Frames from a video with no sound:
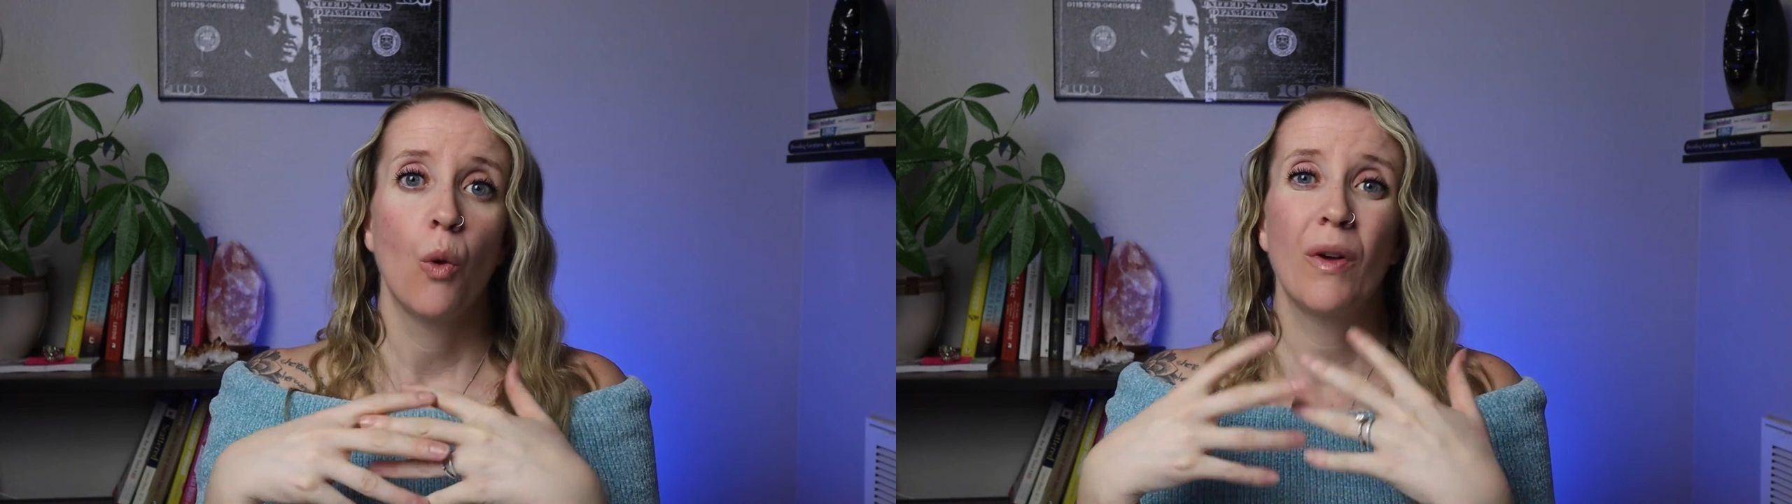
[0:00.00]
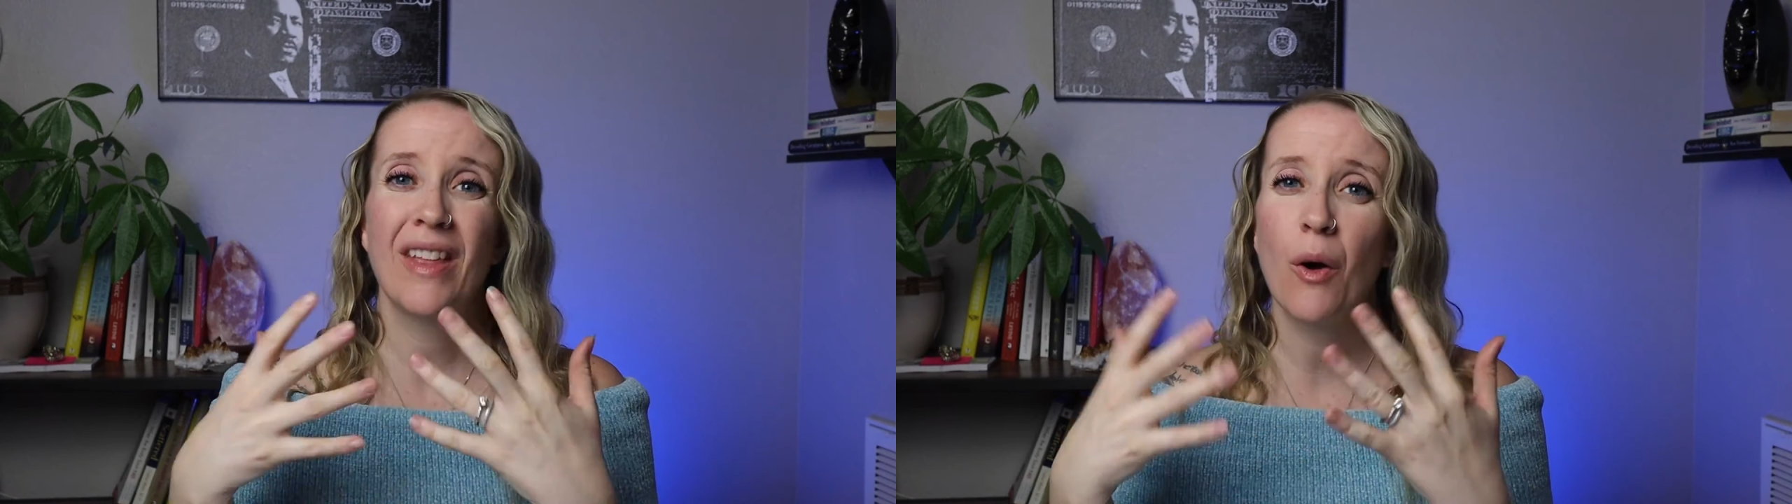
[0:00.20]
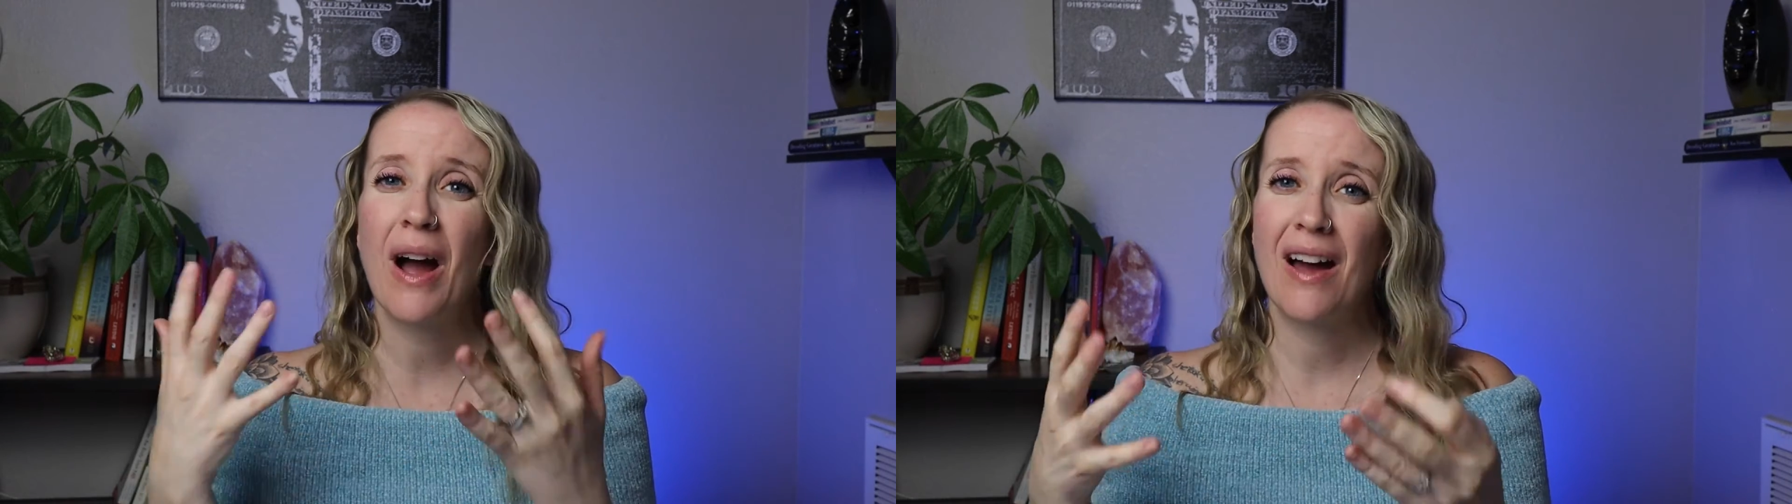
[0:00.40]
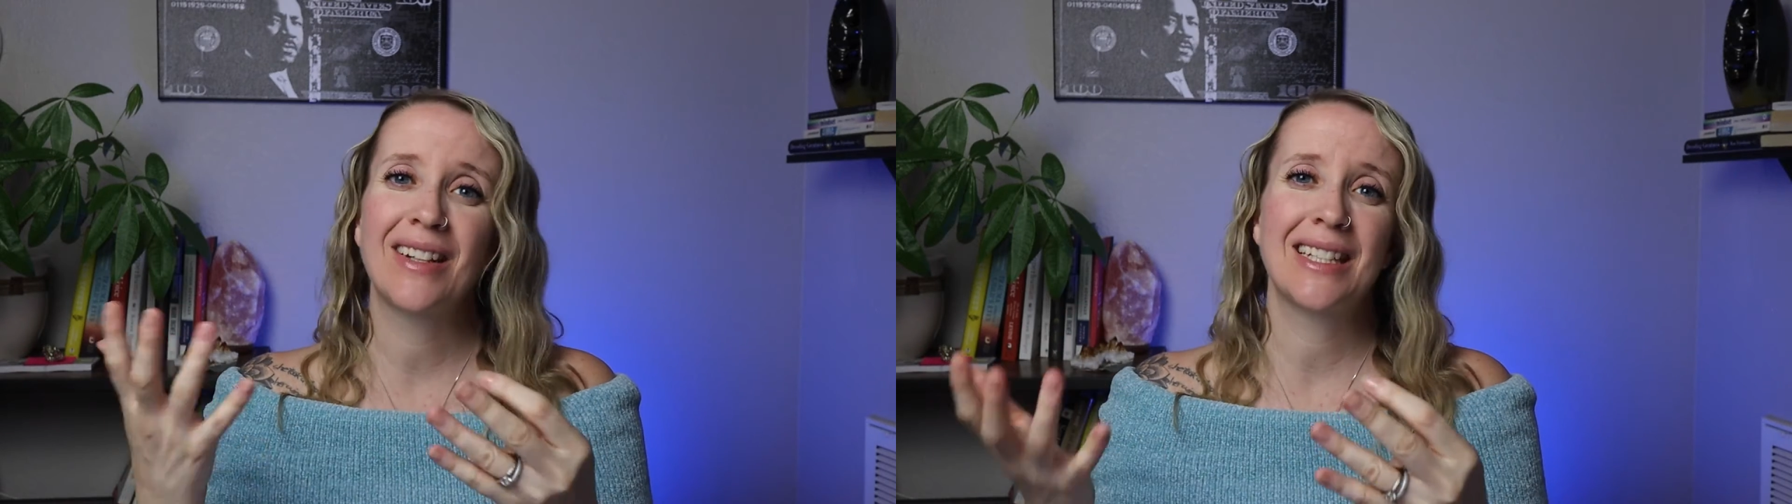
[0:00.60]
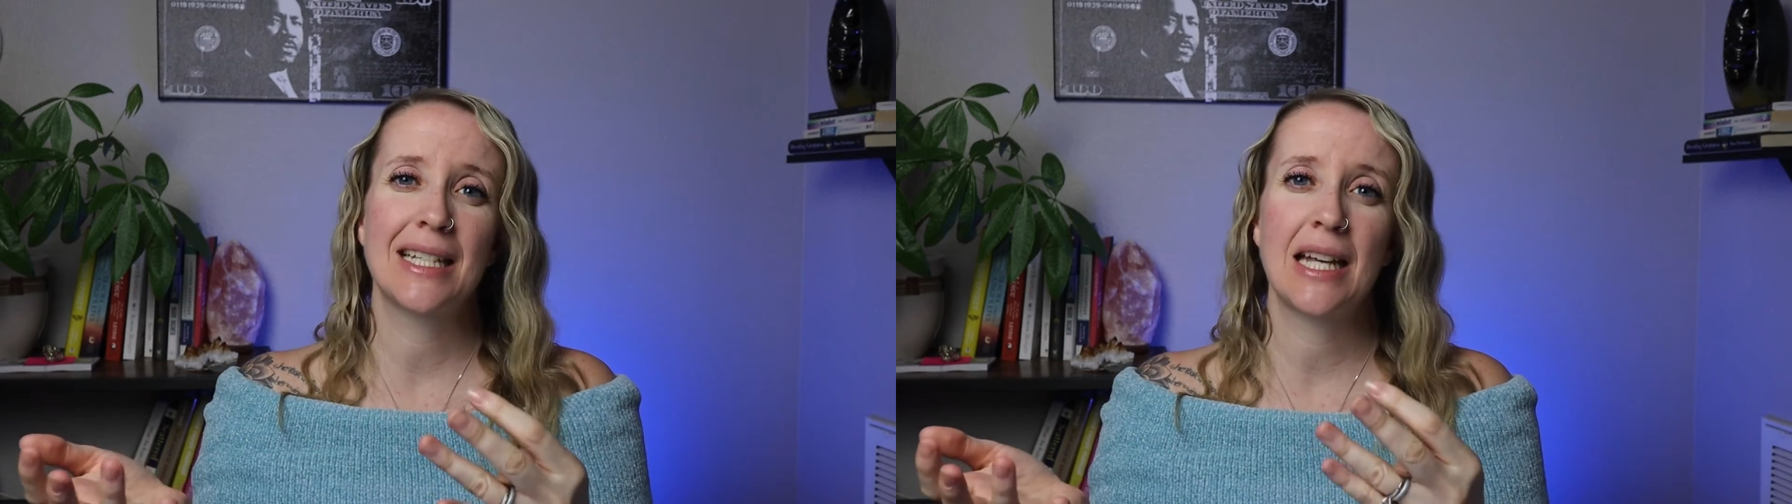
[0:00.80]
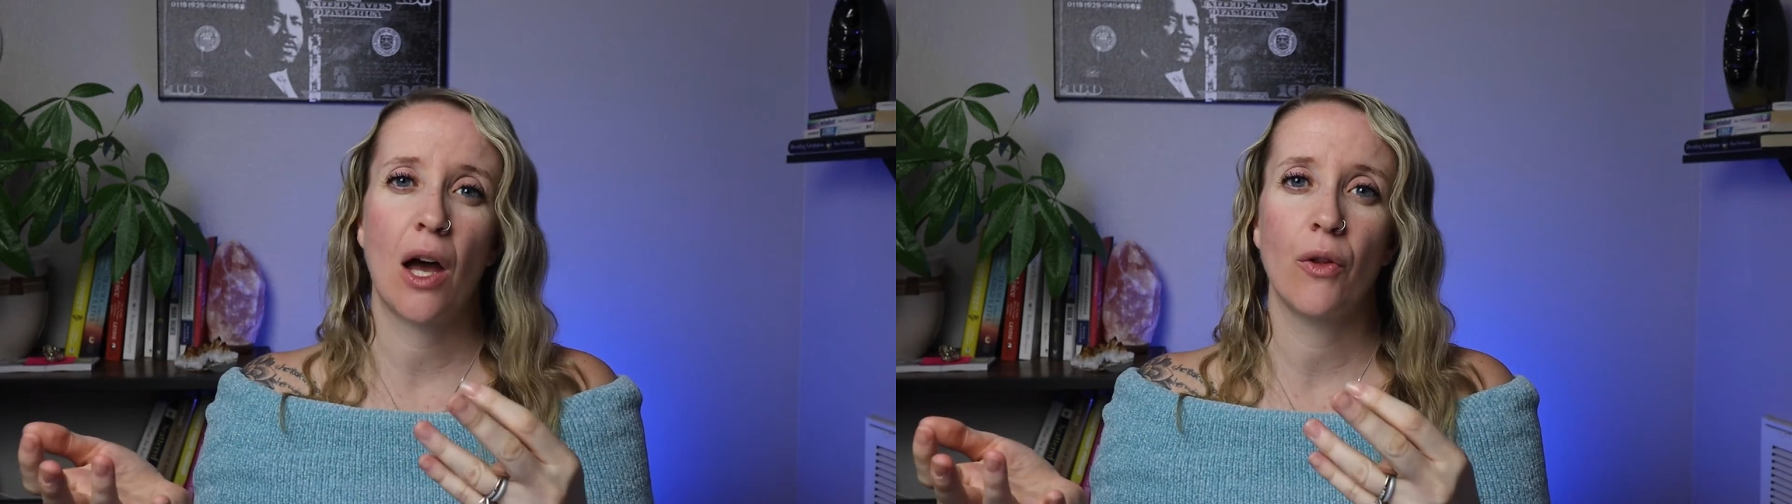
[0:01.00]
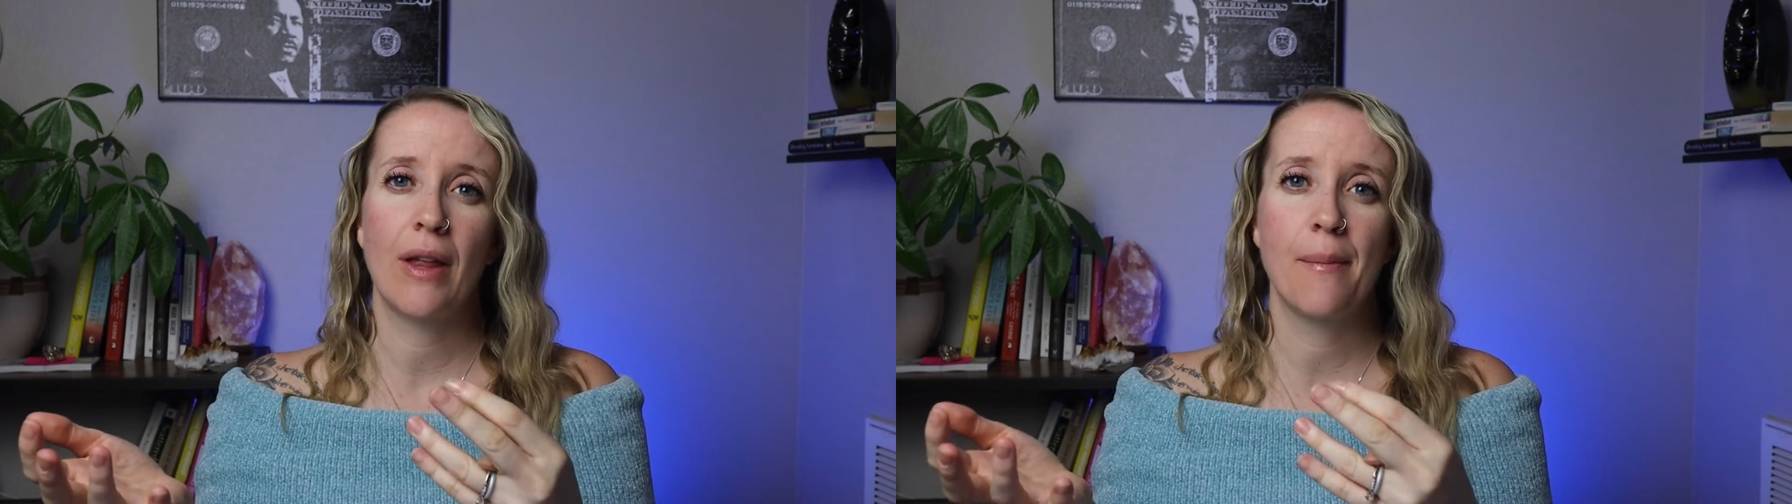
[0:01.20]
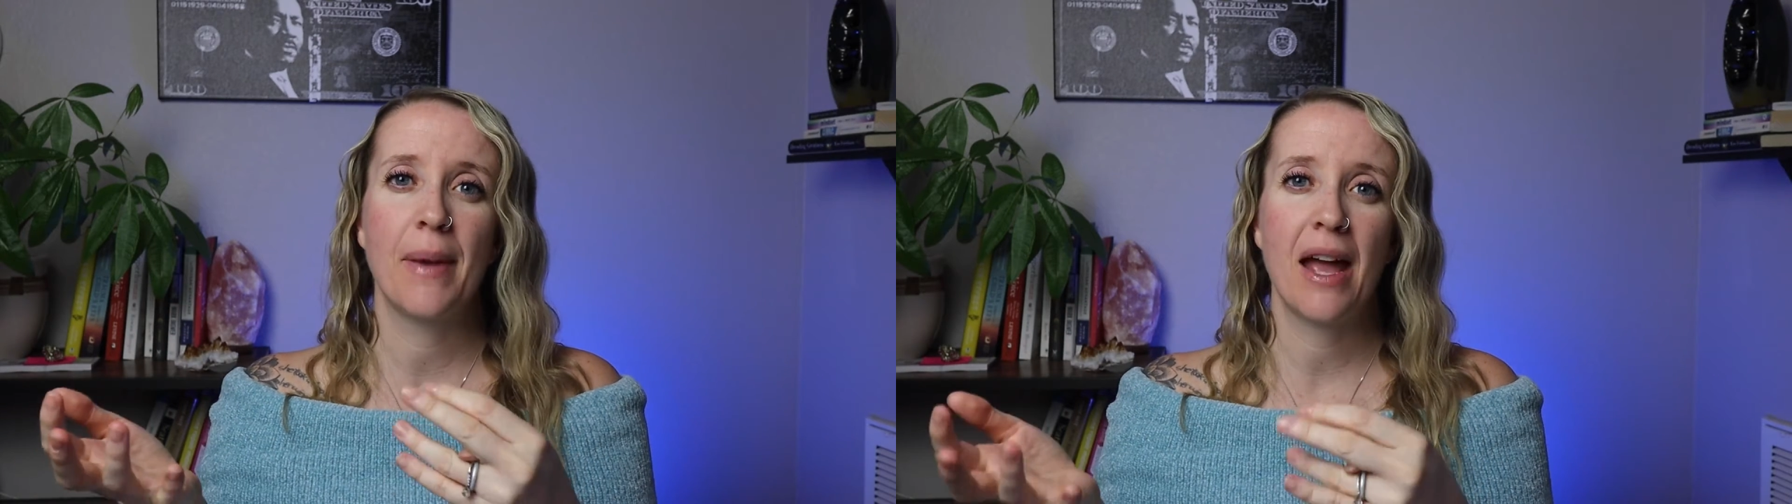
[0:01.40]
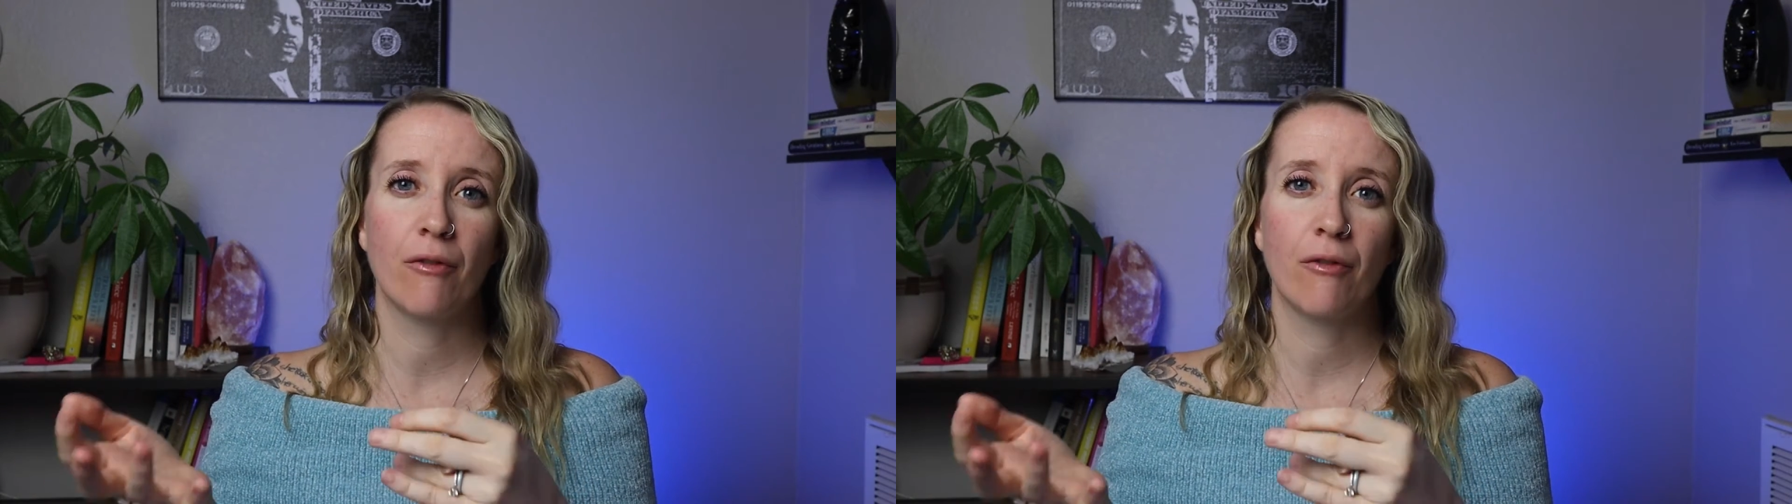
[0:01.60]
without having to tell them